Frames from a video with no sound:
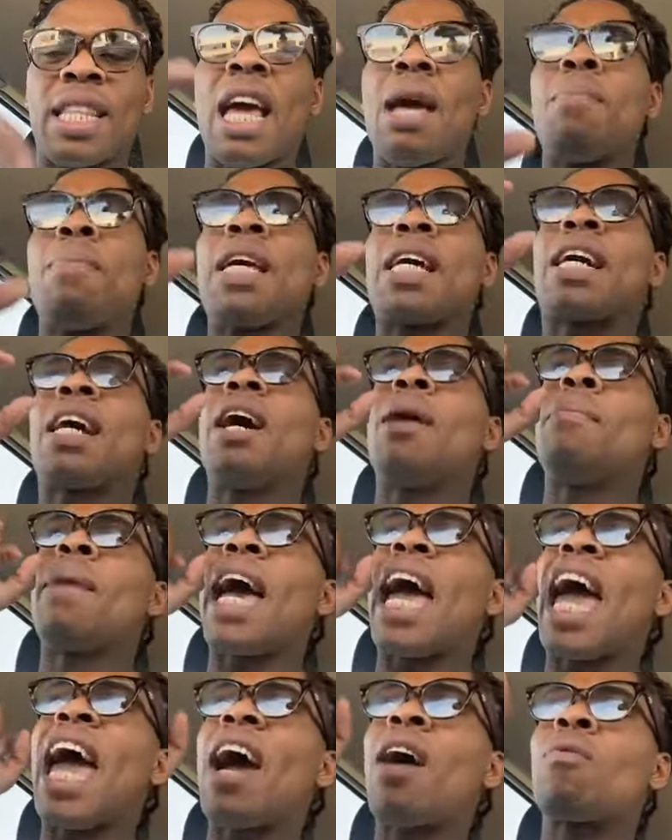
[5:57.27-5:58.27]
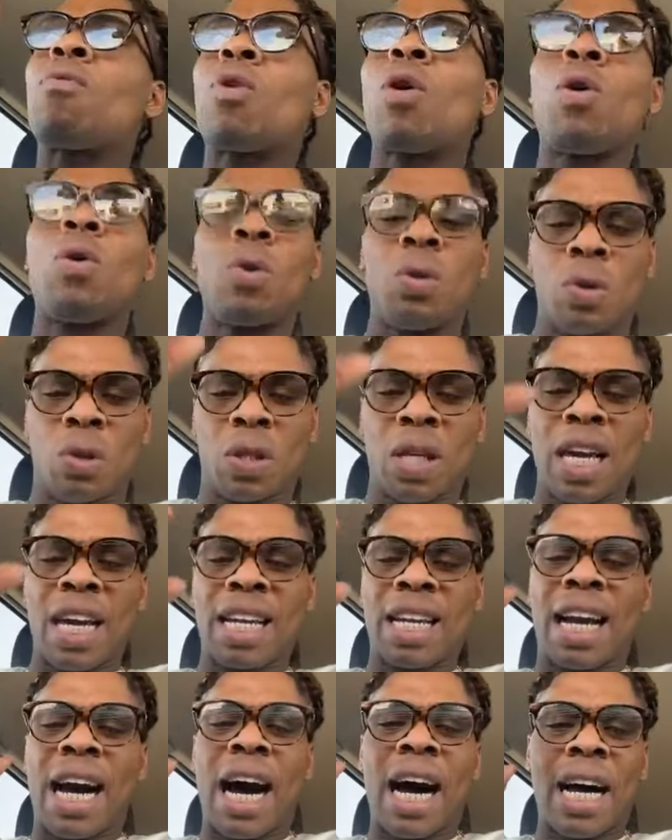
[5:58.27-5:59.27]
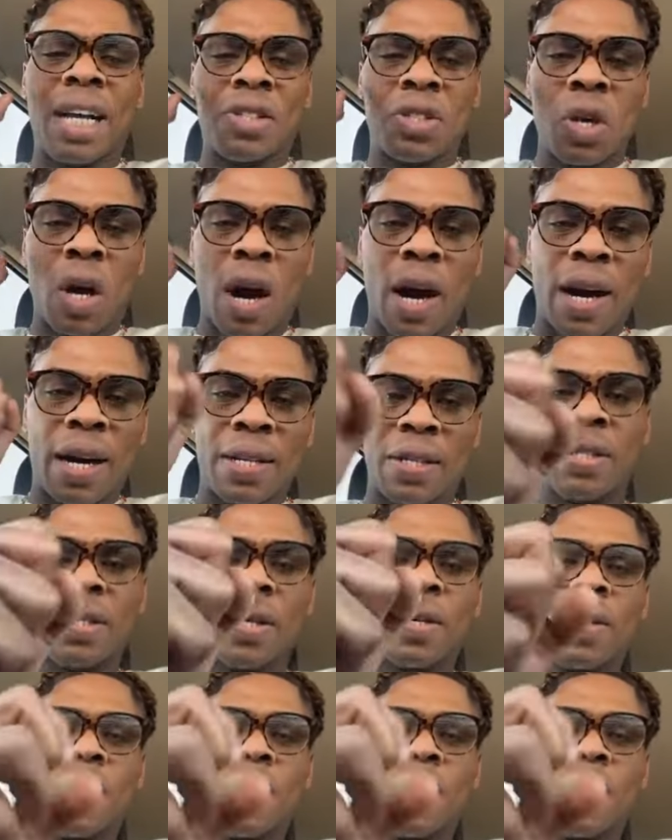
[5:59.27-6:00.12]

they become arrows in God's heart.